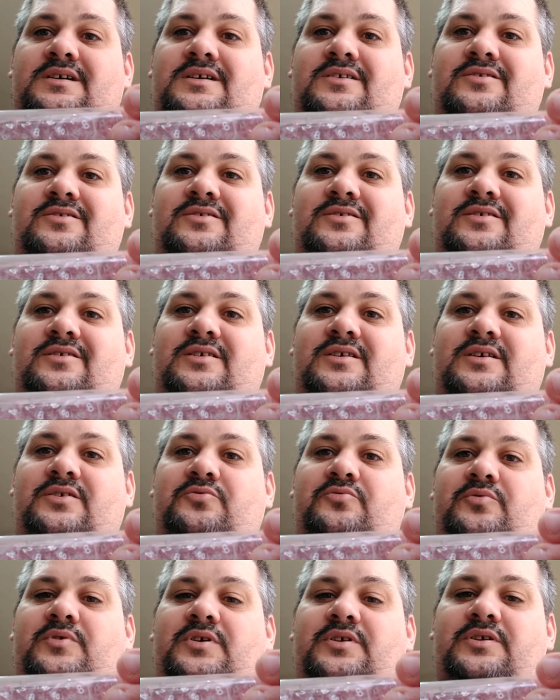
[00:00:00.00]
I don't know how uh,
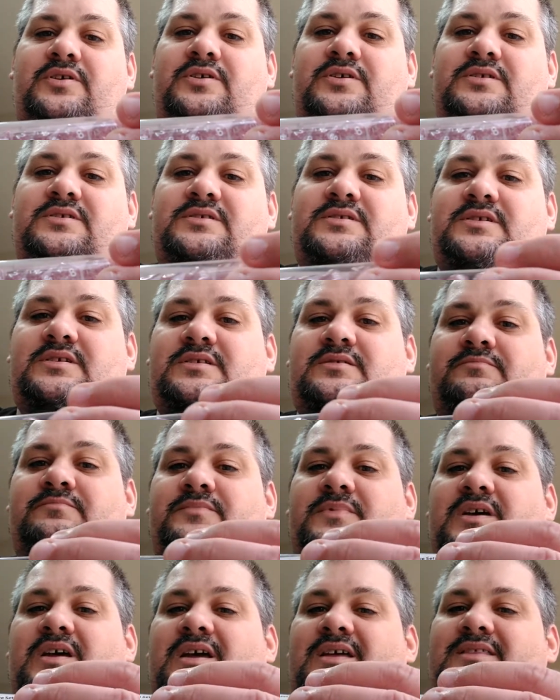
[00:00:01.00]
well you can see them.
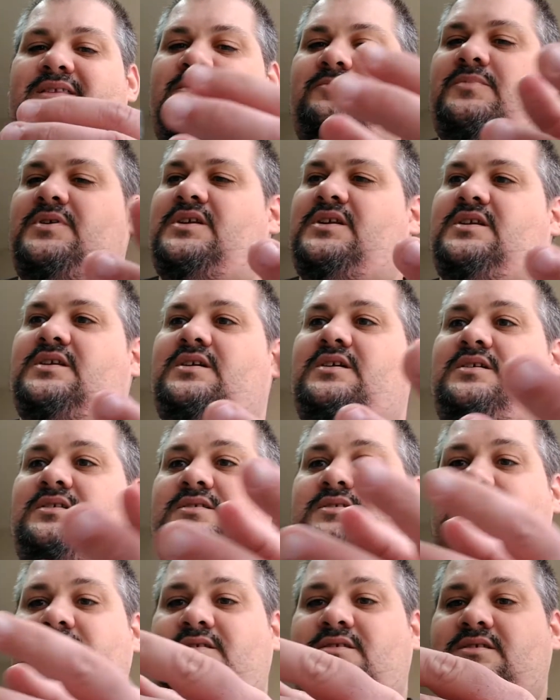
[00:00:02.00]
And they're mini
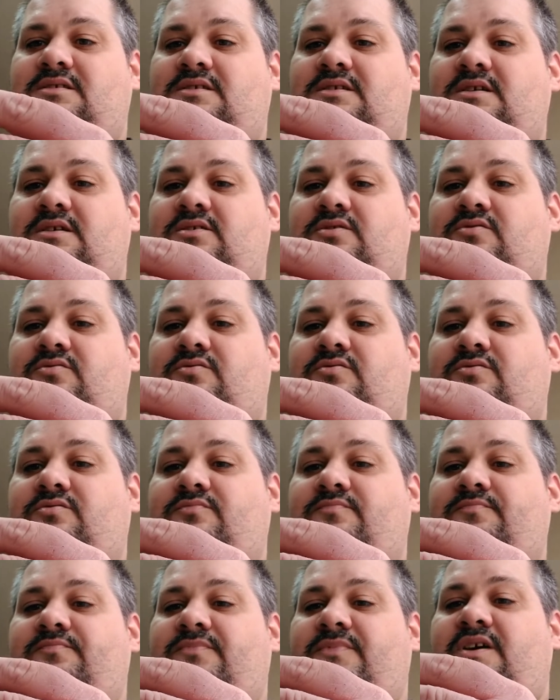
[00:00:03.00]
dice. It's kind of cool.
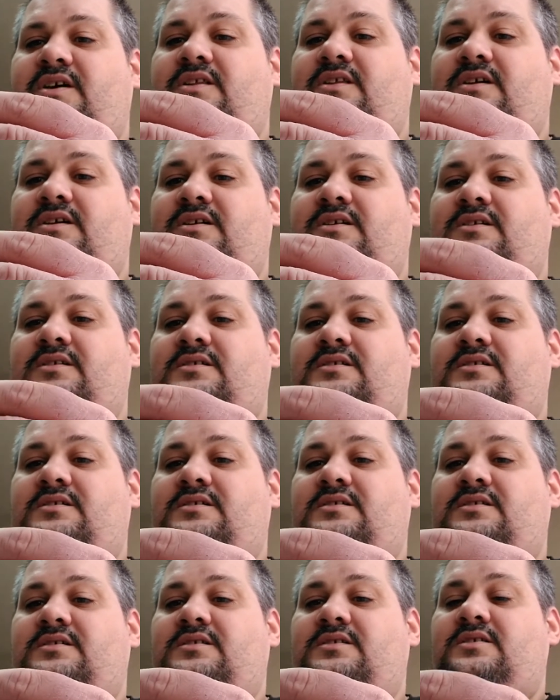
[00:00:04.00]
I like it.
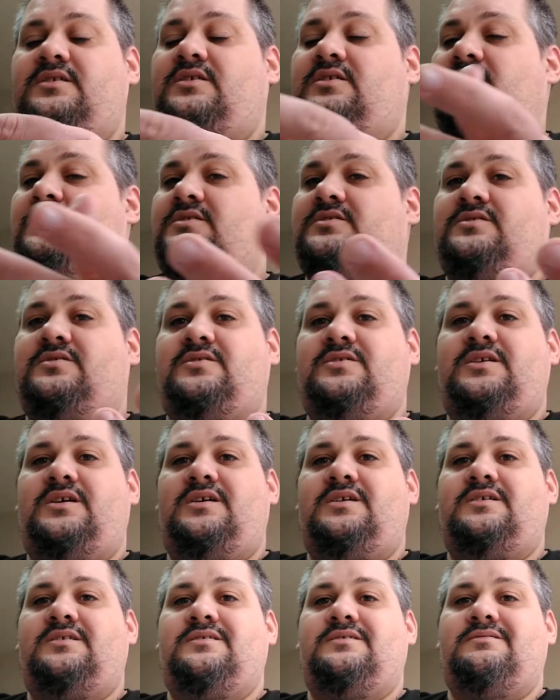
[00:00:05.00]
So
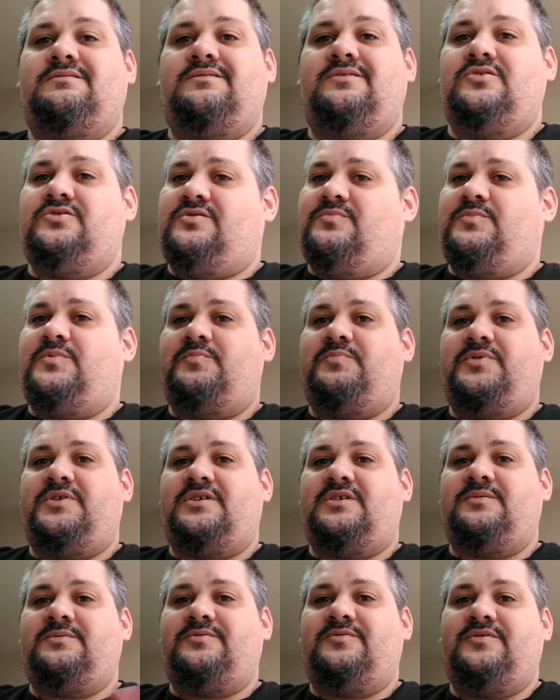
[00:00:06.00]
yeah those are my
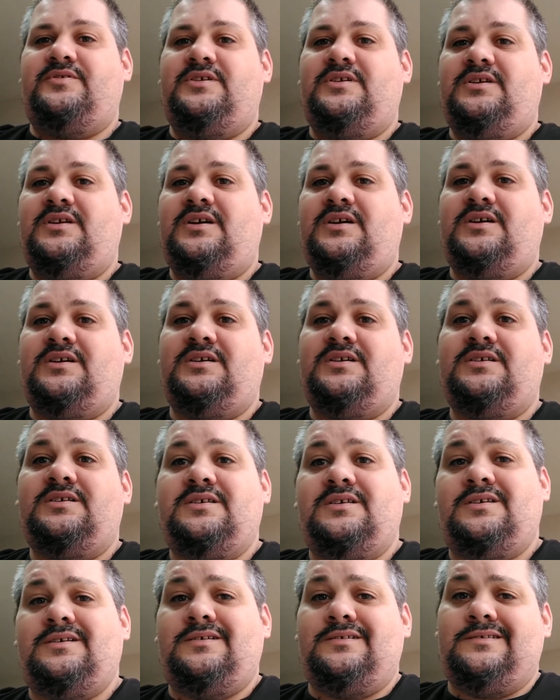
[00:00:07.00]
pickups for today. And